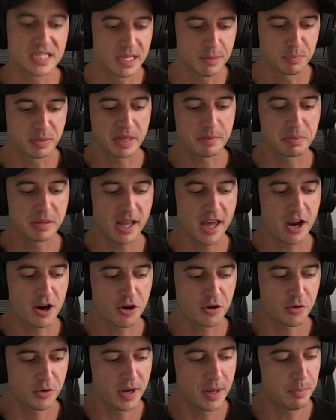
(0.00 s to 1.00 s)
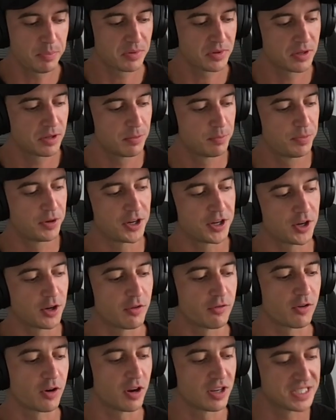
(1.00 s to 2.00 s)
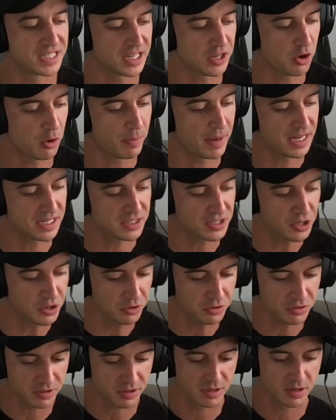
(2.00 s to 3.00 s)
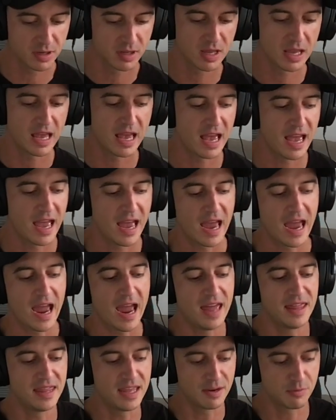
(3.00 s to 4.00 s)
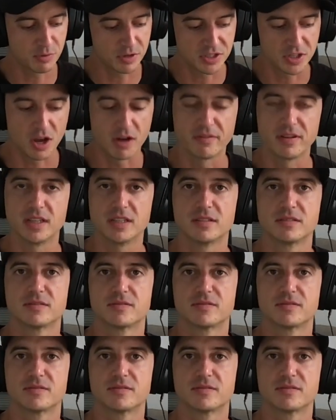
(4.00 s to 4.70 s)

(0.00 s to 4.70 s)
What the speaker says: simply play our grip, put it over a single bass note, and then resolve it.